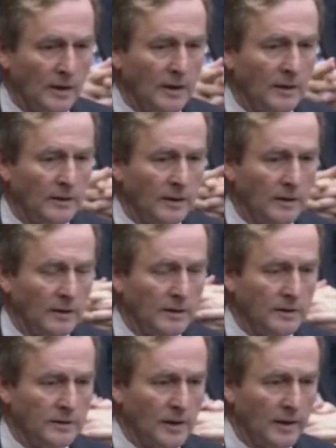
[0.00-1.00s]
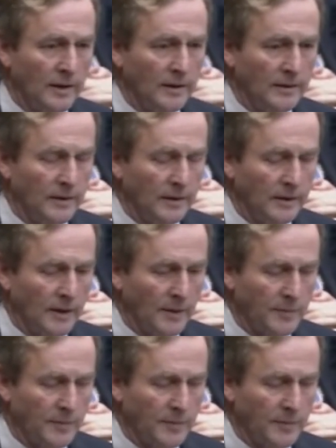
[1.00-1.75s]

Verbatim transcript: in the, uh, in the uh,